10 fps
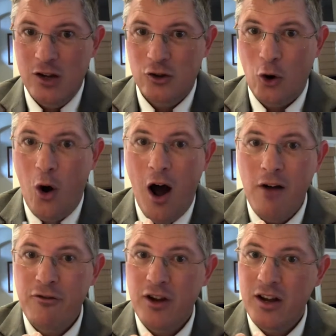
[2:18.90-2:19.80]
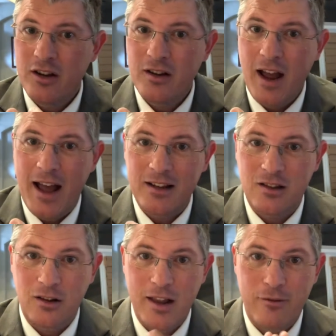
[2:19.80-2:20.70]
So often at
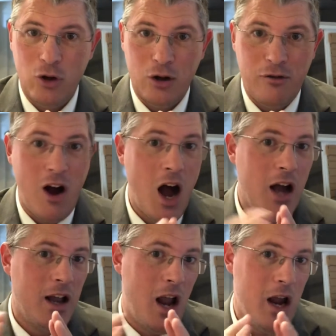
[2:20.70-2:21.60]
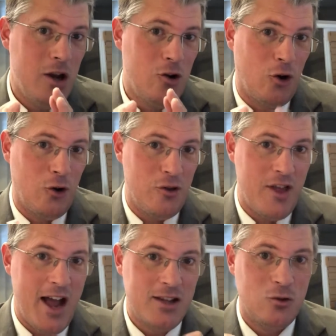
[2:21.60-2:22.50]
the level of high anger,
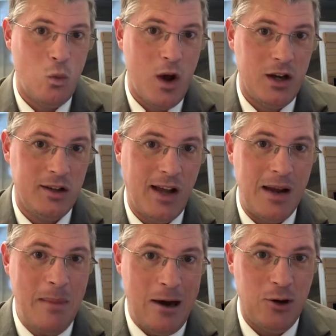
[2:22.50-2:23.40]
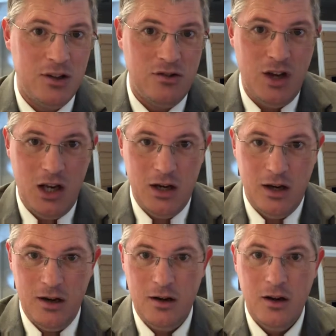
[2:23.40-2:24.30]
that's when a timeout is
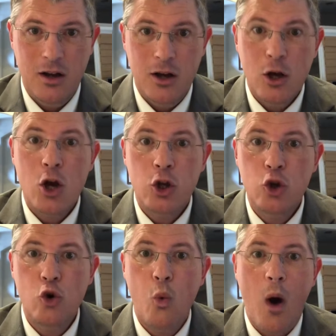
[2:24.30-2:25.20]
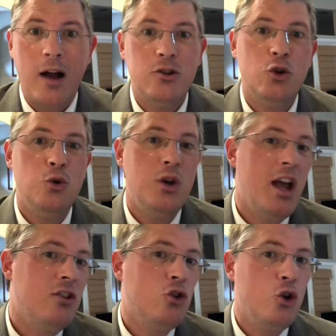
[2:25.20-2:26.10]
needed. You want to
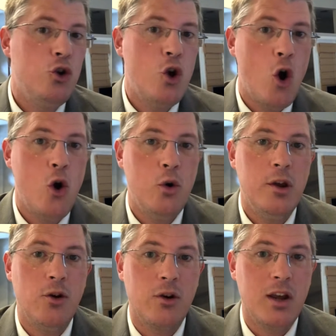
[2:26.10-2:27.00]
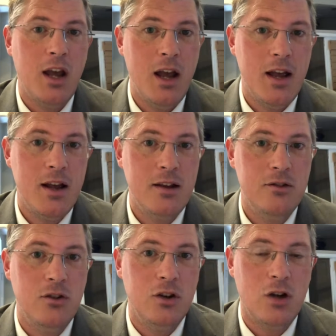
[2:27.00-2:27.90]
get to know your
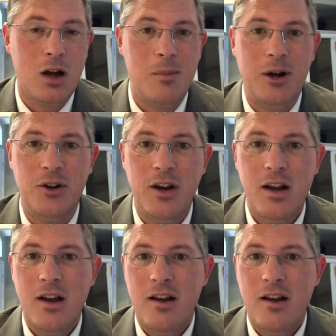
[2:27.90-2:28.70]
kids and talk about